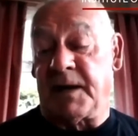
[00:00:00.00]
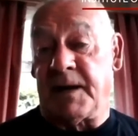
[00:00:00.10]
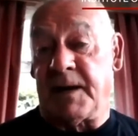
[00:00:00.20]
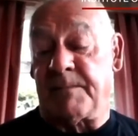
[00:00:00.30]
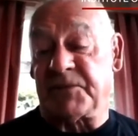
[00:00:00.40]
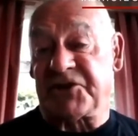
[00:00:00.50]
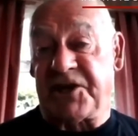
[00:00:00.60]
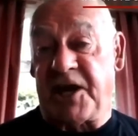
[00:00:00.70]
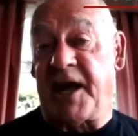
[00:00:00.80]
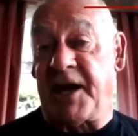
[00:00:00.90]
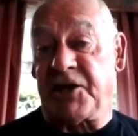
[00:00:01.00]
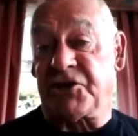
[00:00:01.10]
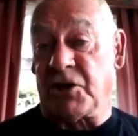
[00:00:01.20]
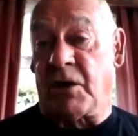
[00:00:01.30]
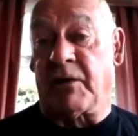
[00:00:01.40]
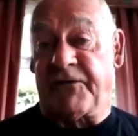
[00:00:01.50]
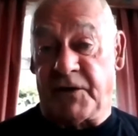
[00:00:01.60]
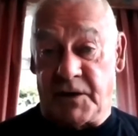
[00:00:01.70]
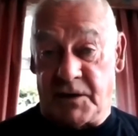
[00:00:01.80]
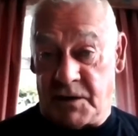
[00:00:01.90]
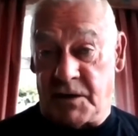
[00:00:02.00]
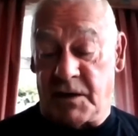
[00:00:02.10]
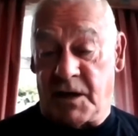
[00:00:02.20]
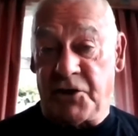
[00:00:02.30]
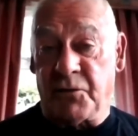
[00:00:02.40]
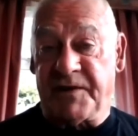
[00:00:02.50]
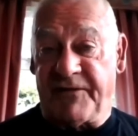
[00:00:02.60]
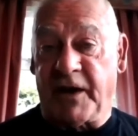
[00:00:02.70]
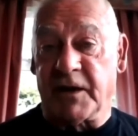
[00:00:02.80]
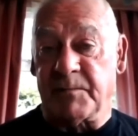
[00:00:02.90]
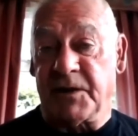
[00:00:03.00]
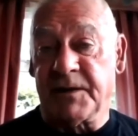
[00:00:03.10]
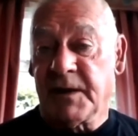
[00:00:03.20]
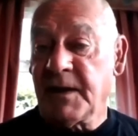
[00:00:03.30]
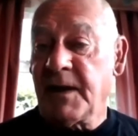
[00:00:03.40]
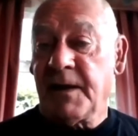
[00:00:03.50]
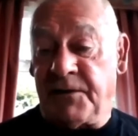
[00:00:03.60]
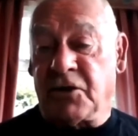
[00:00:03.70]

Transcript: um, stage of uh, a new development,